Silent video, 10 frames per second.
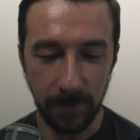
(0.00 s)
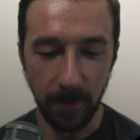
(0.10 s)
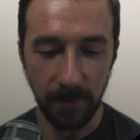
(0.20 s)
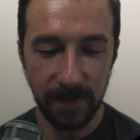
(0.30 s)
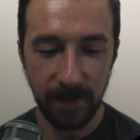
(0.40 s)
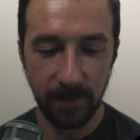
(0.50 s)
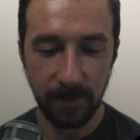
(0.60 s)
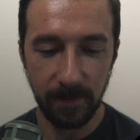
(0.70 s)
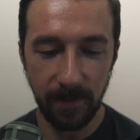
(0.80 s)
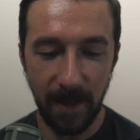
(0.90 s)
go into
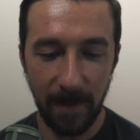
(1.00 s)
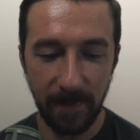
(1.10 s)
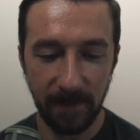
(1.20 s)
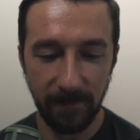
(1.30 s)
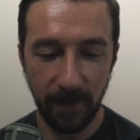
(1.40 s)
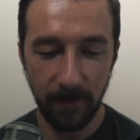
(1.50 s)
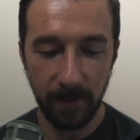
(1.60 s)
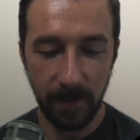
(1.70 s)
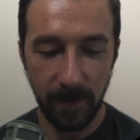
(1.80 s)
the app info,